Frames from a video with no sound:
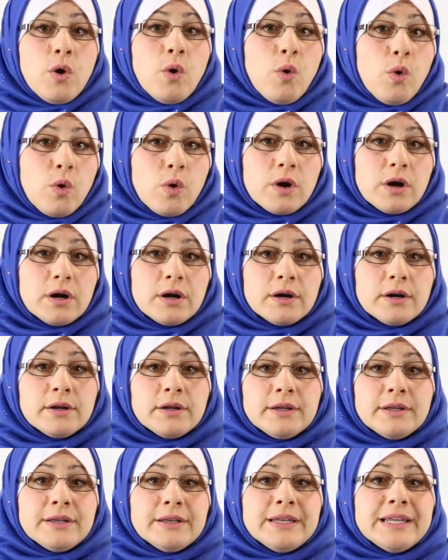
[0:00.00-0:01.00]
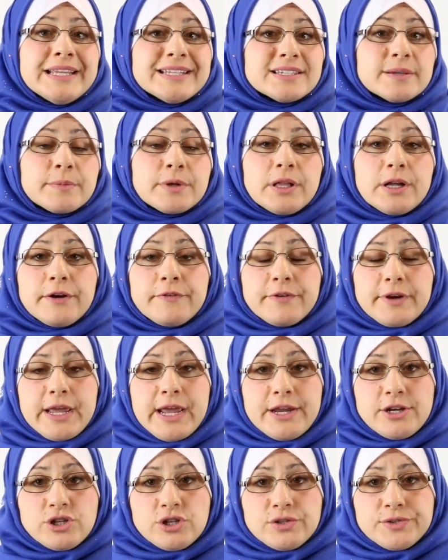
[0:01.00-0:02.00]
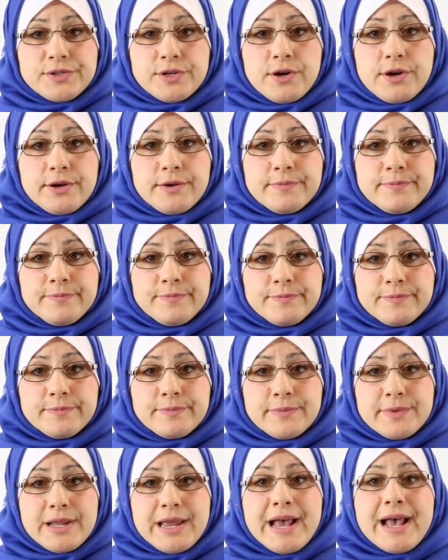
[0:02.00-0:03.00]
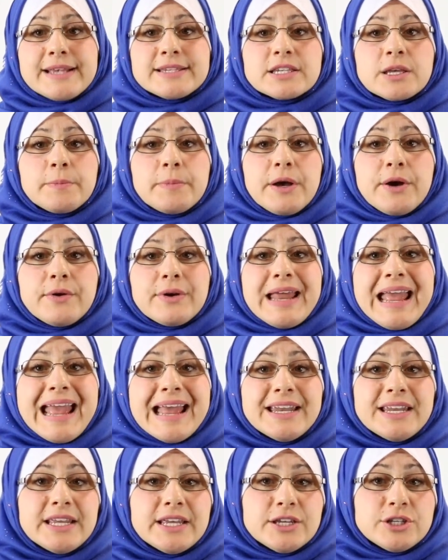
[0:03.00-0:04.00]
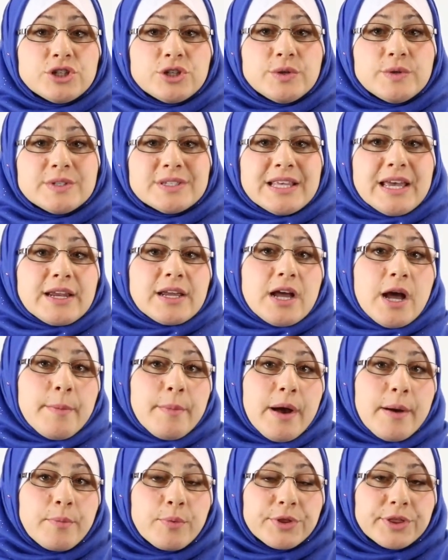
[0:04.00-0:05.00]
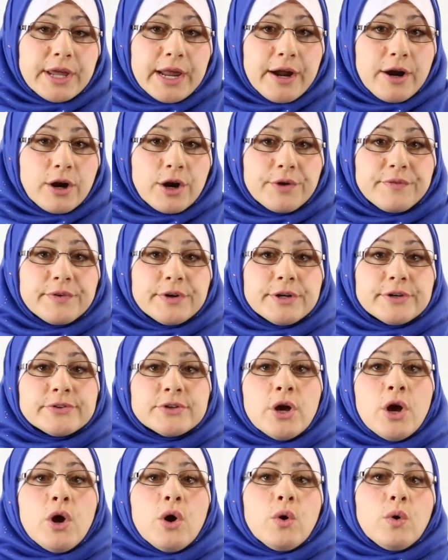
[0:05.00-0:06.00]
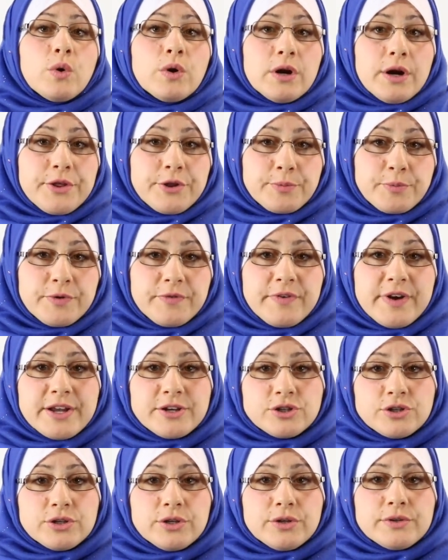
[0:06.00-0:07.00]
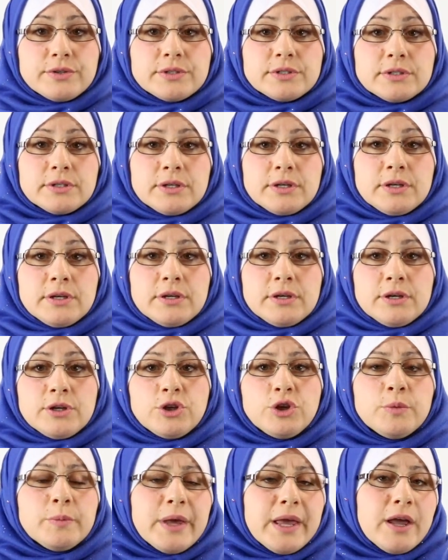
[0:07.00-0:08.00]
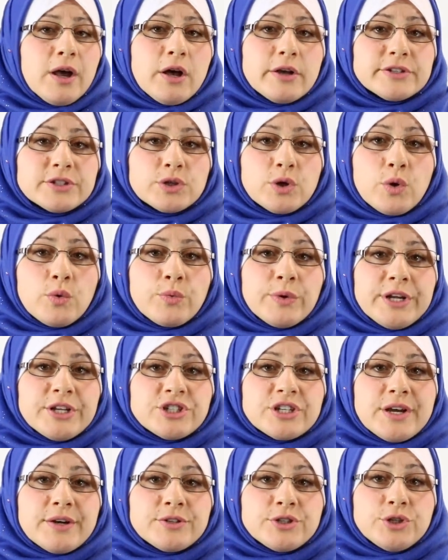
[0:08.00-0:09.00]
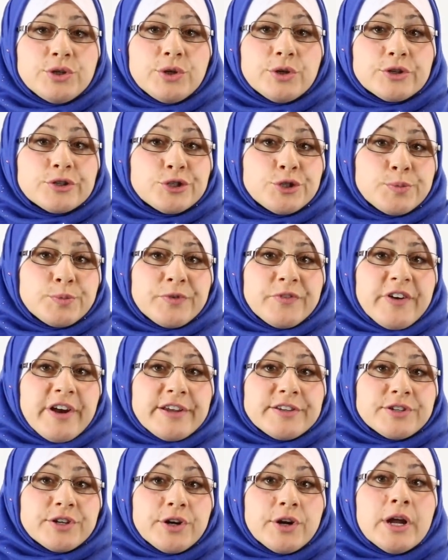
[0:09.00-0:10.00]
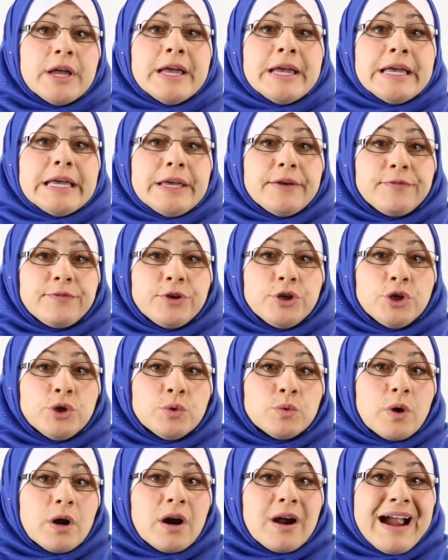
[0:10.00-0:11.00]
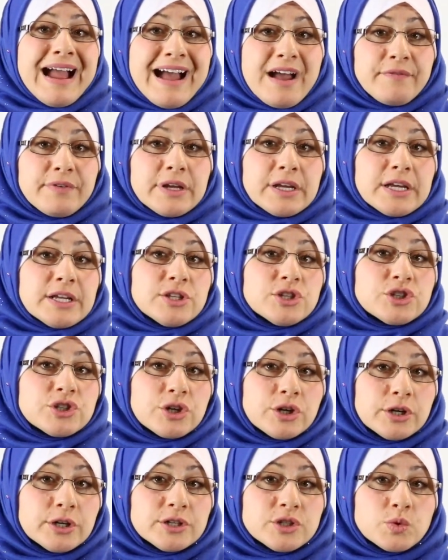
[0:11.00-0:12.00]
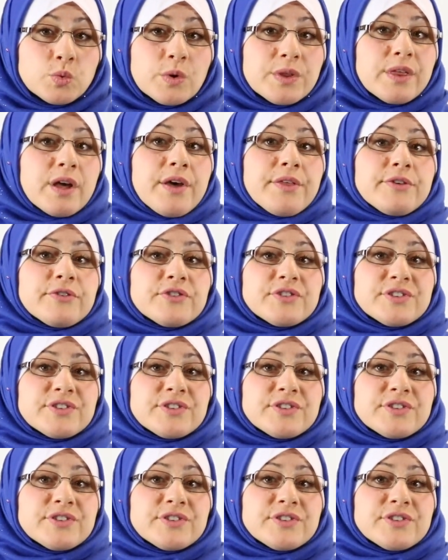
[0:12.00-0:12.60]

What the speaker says: or need some clarifications on. Ask about any issues that come up with caregivers or other professionals. You may also reach out to your supervisor if you are having concerns with other